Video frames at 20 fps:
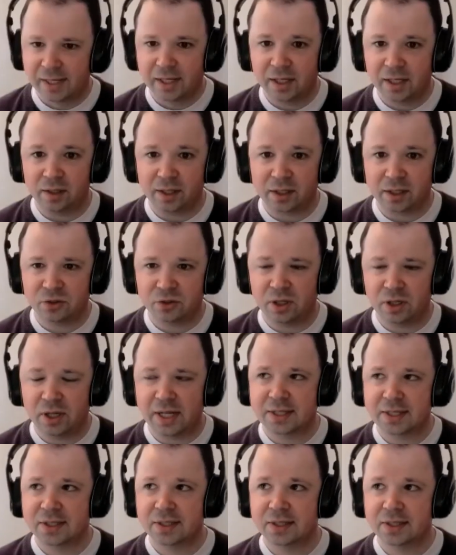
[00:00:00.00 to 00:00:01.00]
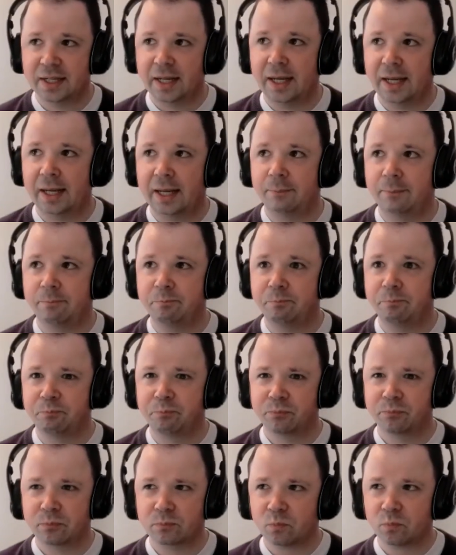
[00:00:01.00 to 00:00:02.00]
electrolytes. Oh, yeah. Um,
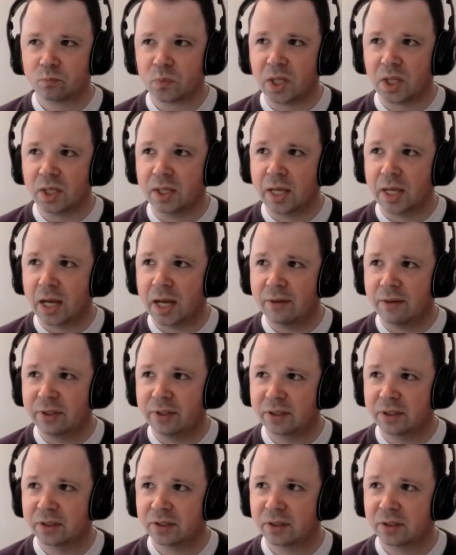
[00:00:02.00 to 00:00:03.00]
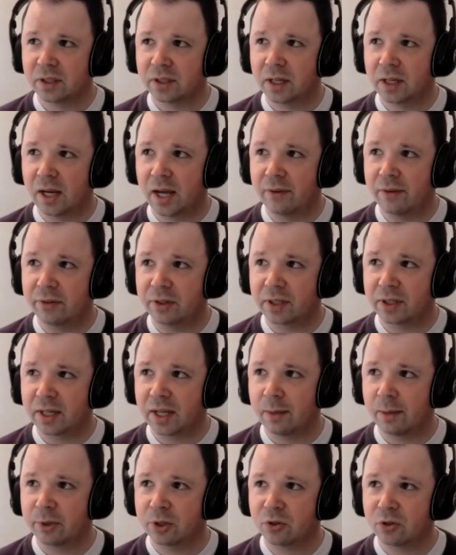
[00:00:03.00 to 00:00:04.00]
yeah, I haven't I haven't
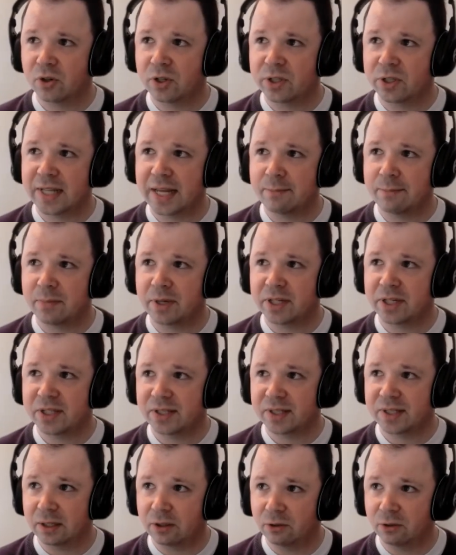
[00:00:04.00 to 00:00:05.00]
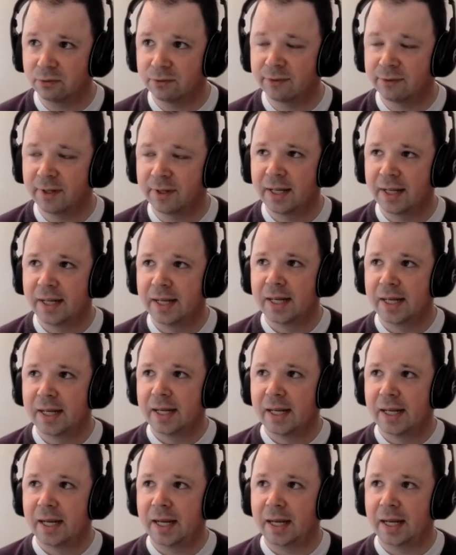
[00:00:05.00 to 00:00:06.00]
come across that myself.
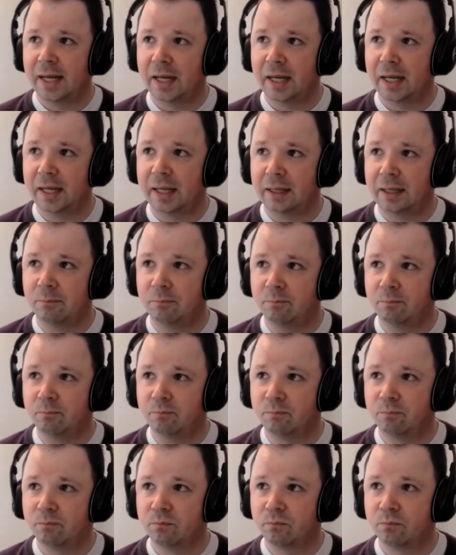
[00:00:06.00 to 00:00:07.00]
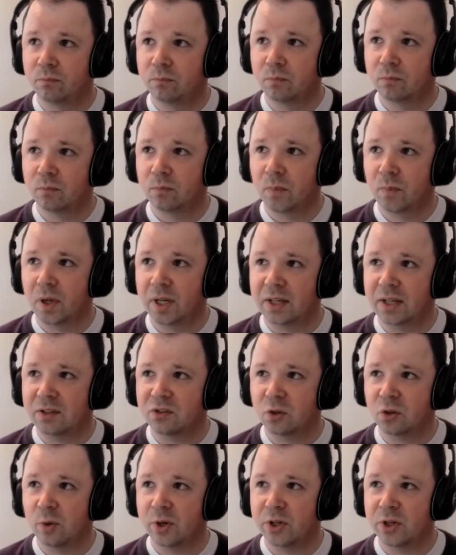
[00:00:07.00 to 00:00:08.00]
Um, I guess
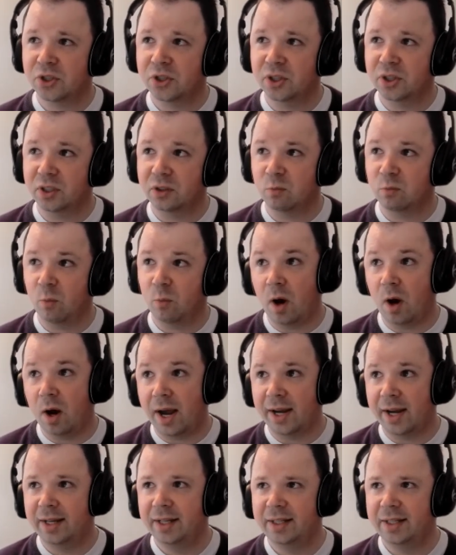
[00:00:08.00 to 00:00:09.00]
the question is why?